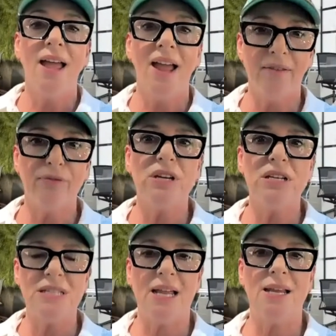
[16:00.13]
Every
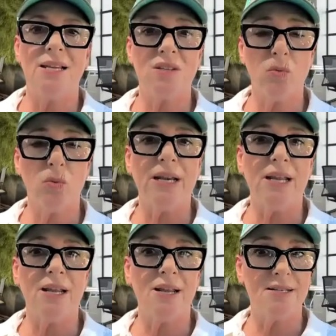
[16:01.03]
day is a
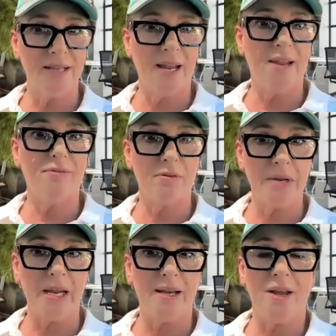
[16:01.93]
winning day for
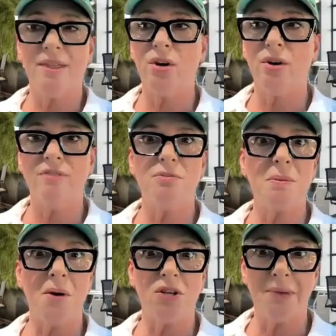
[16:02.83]
me. Now, they don't have to be
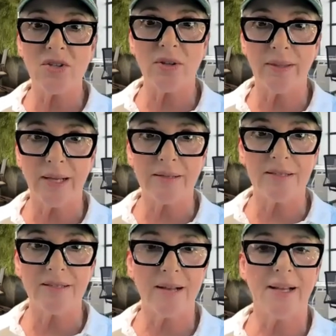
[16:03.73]
monumental things.
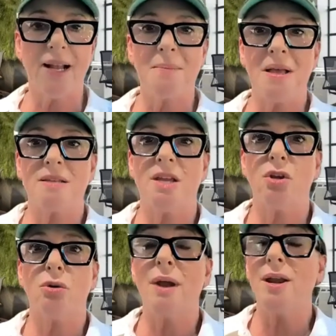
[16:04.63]
It's not like I'm asking
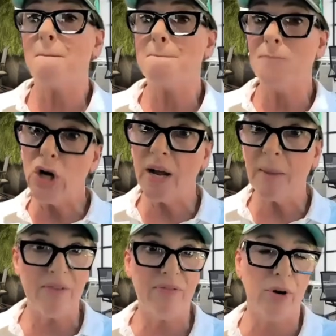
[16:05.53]
you to write a book
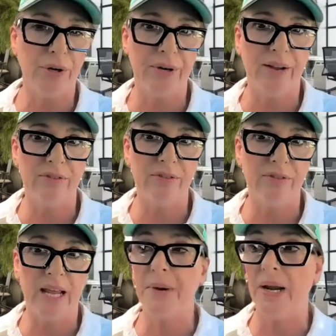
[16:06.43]
before noon every
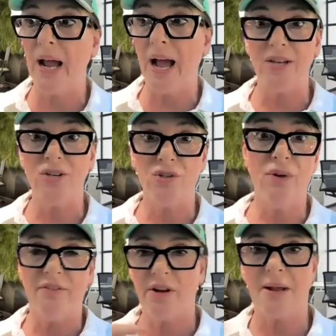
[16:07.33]
day, but I
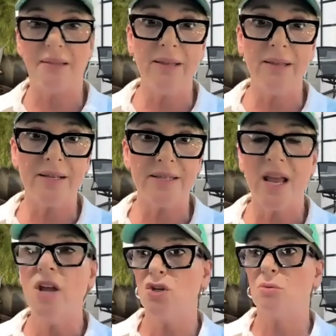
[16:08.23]
do have on my
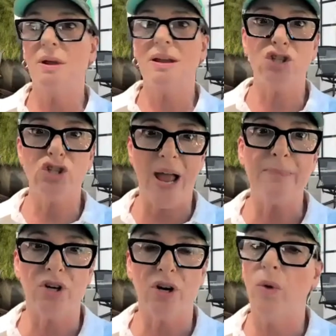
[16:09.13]
list to write a
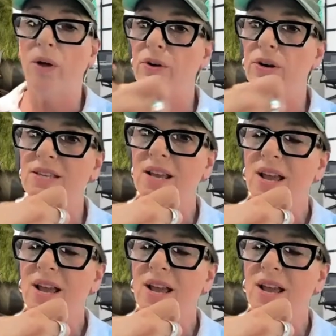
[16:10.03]
chapter, whether it's,